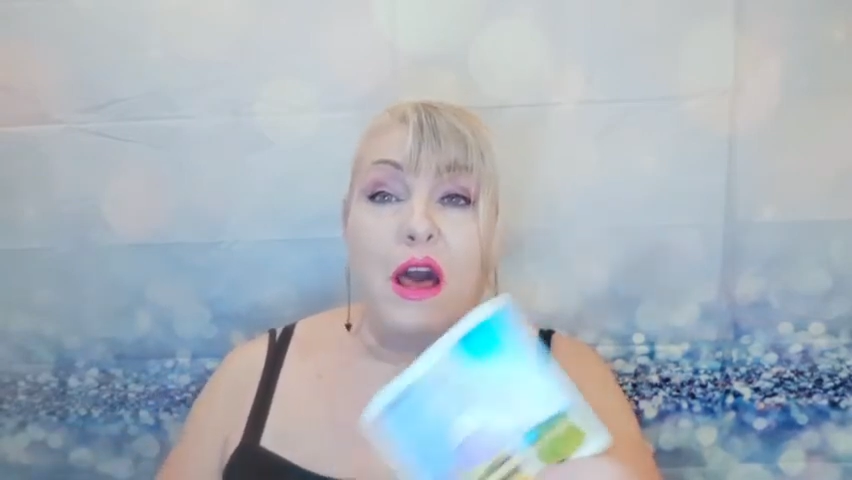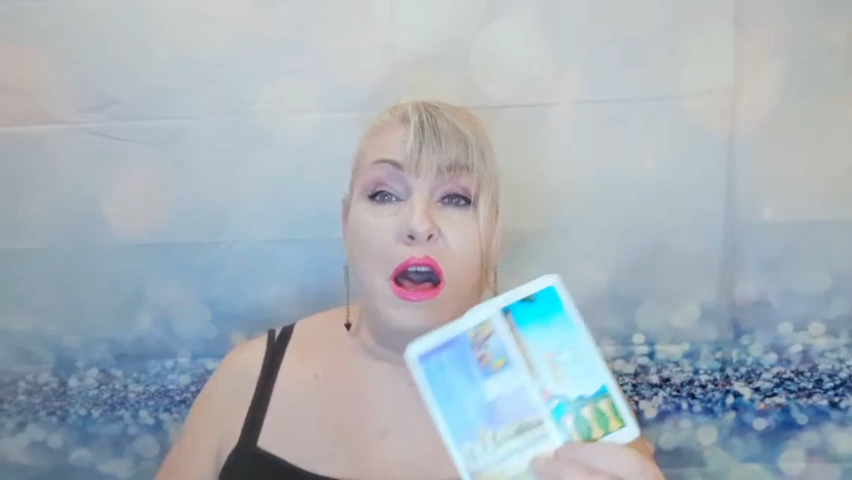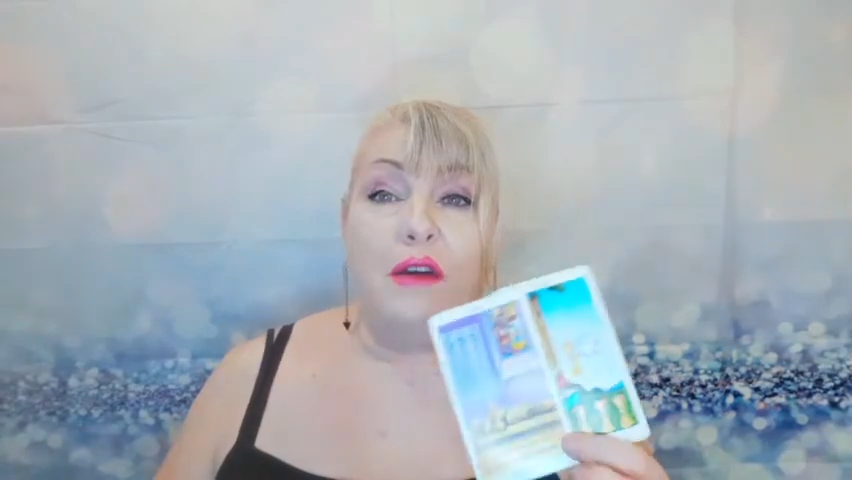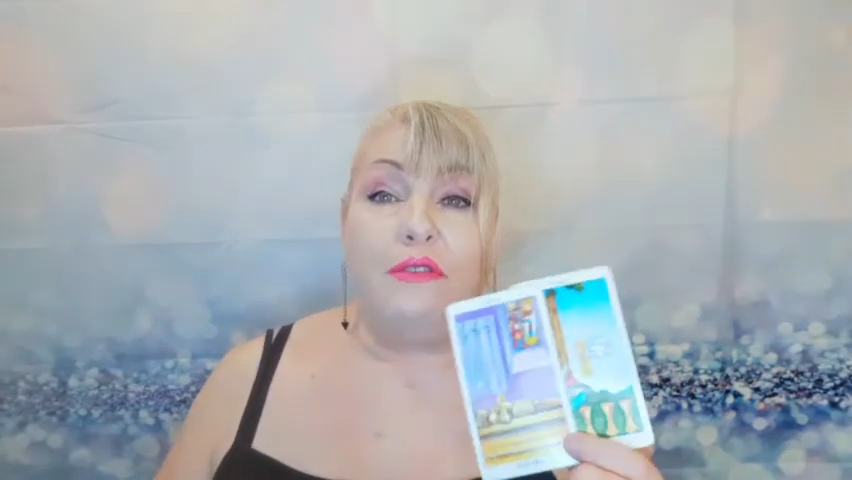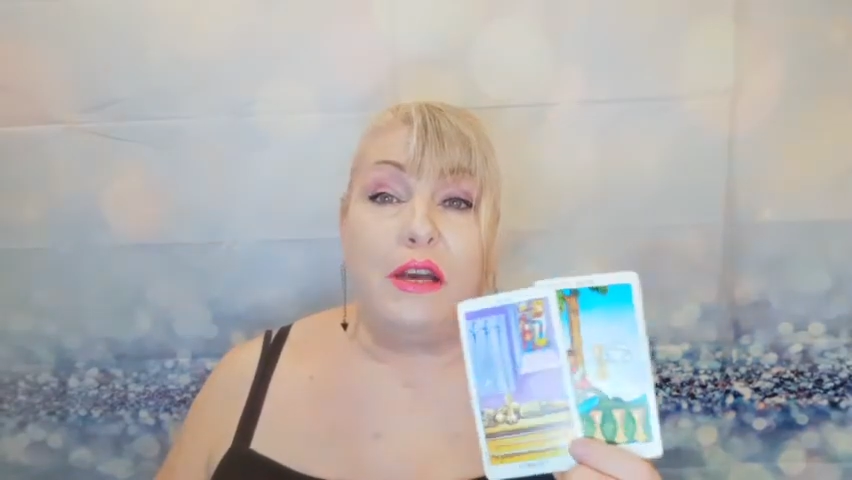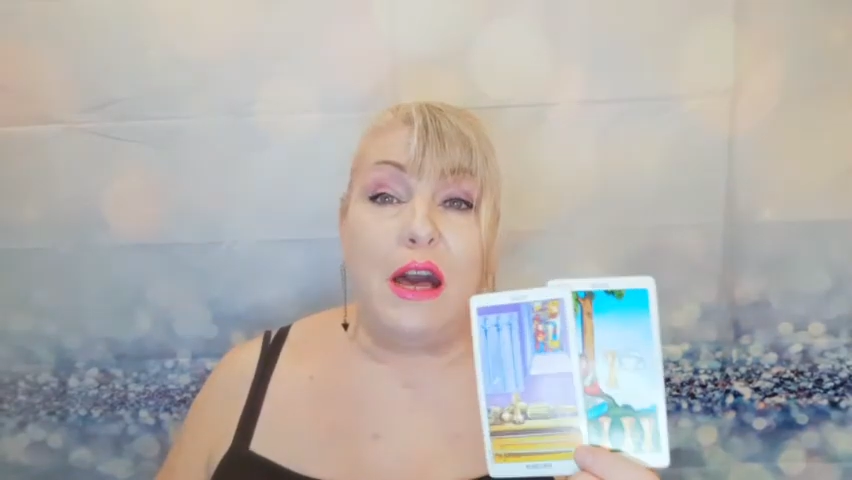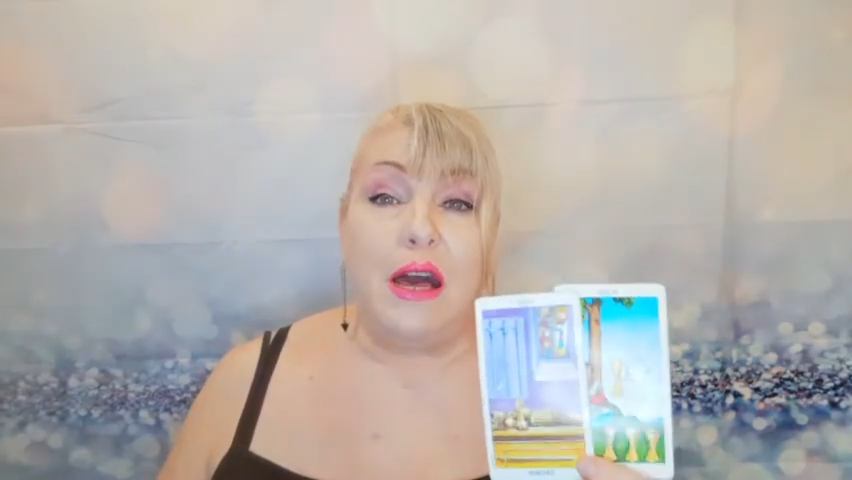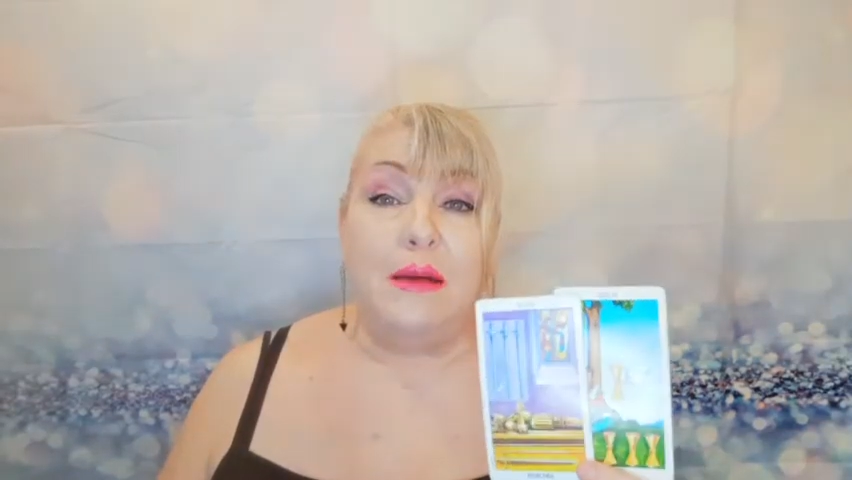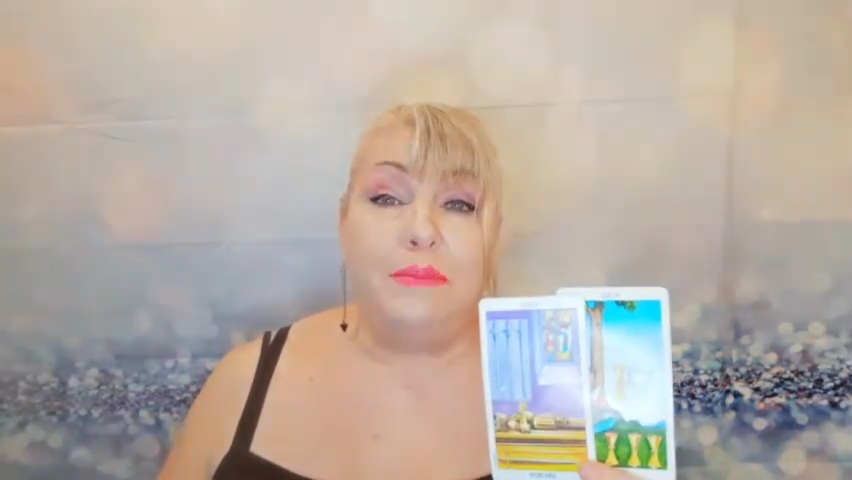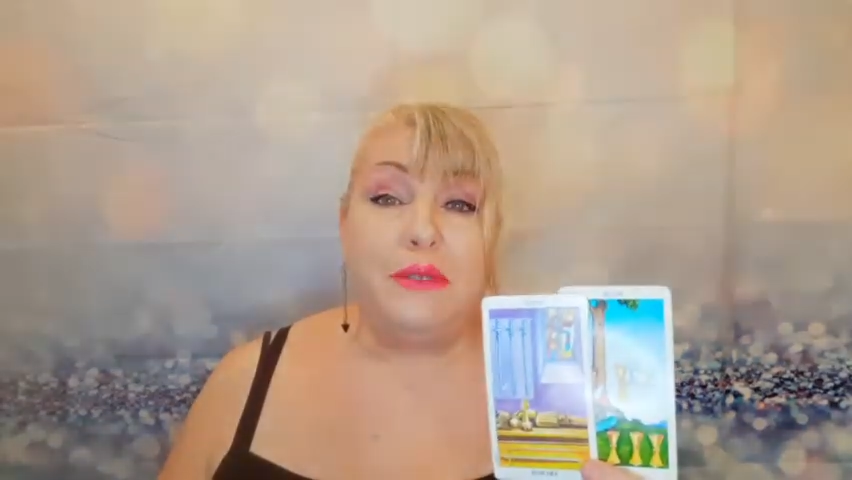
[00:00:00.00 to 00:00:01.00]
of
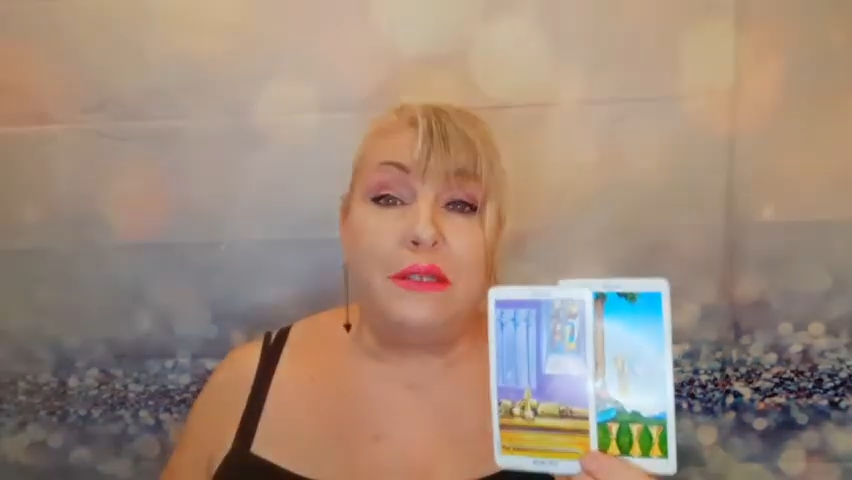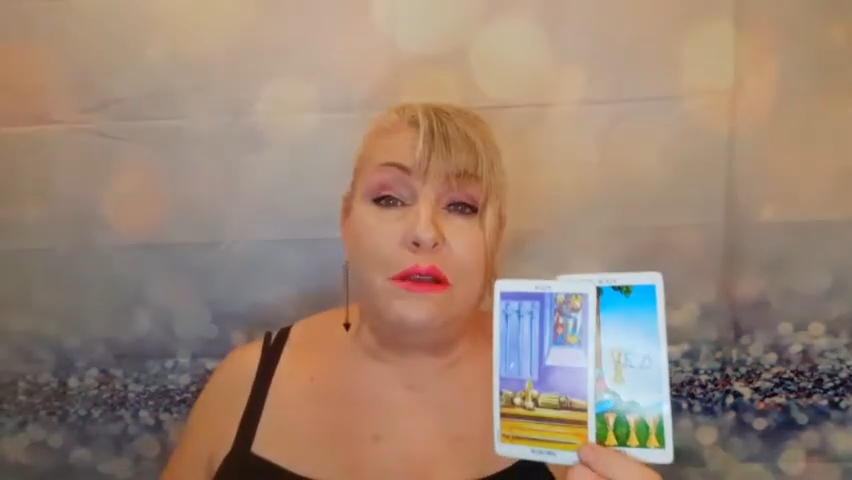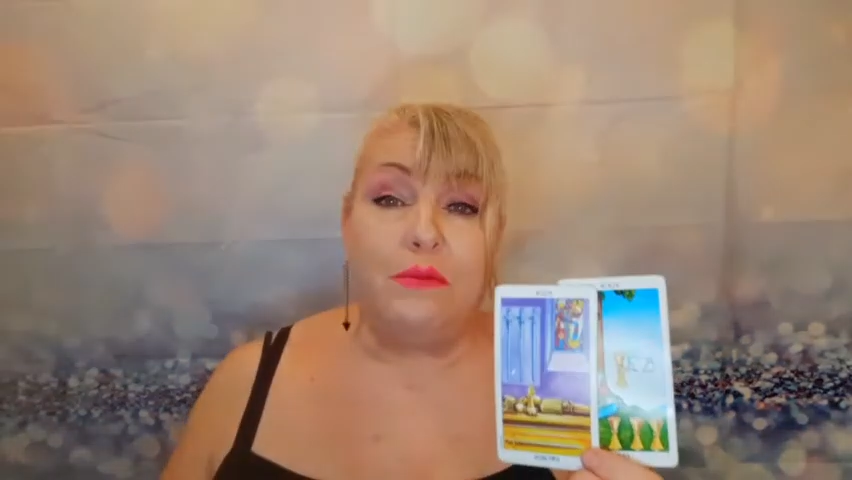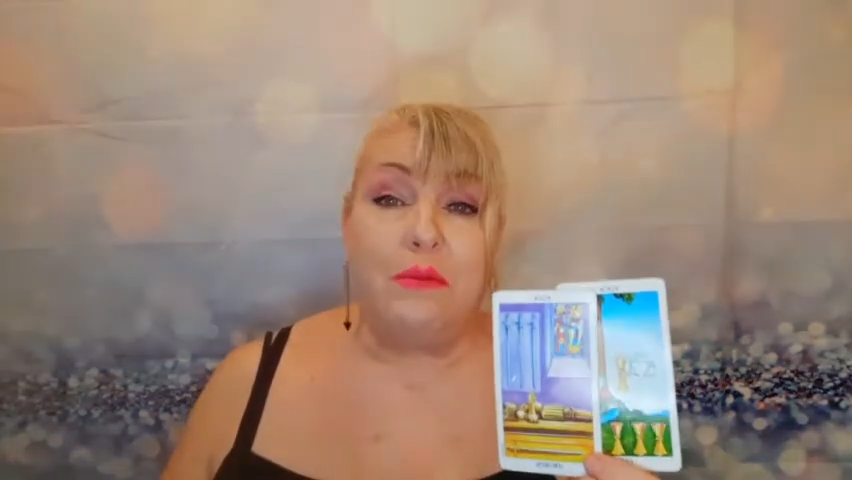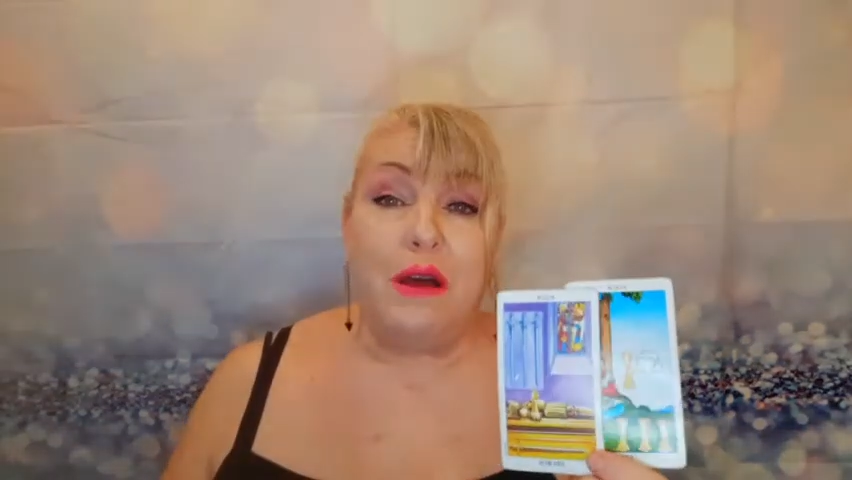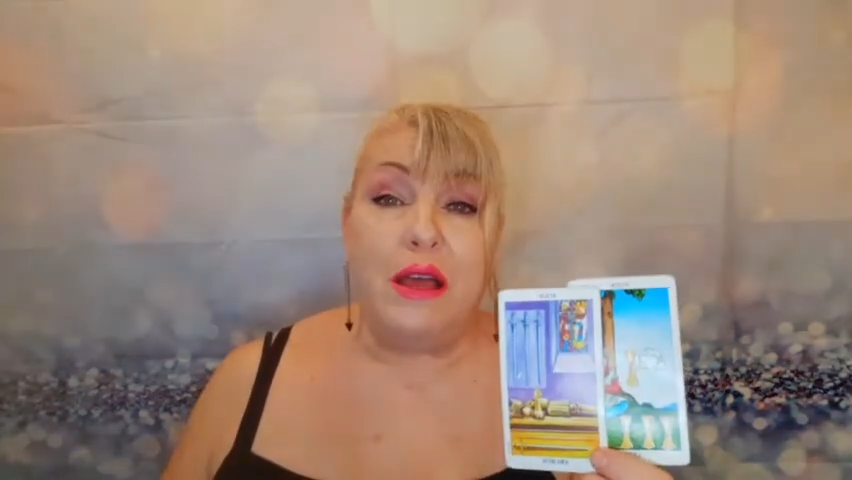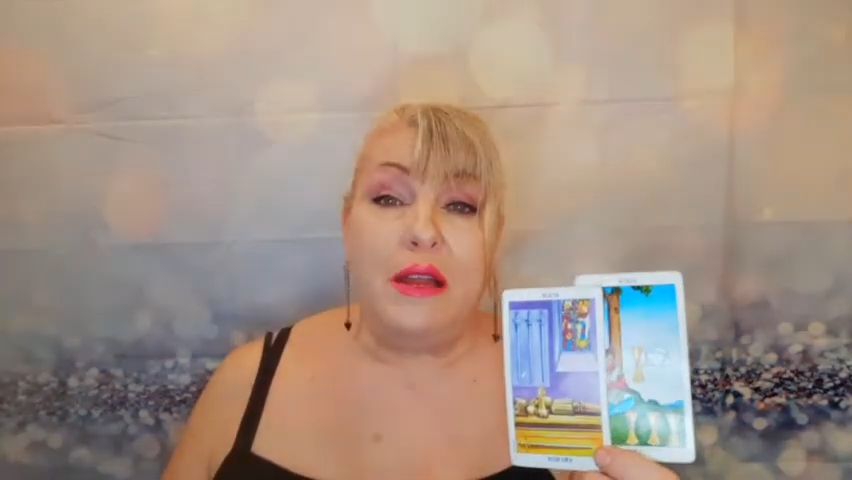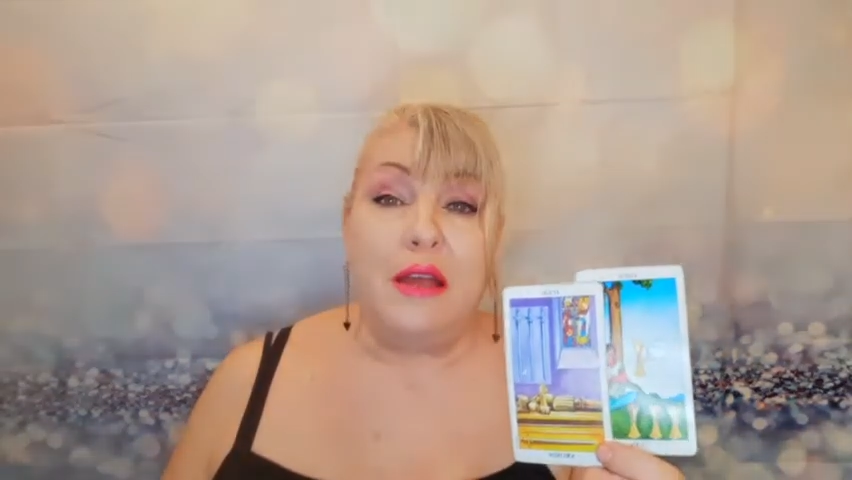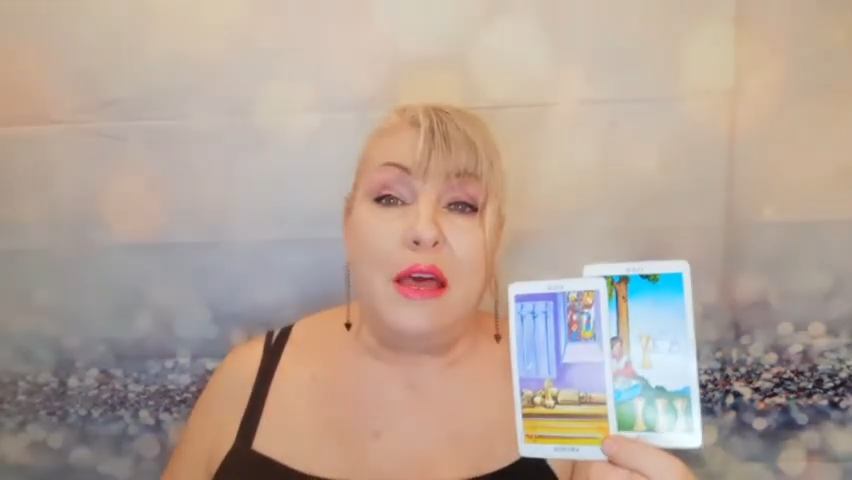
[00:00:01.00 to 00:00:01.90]
Cups. All right.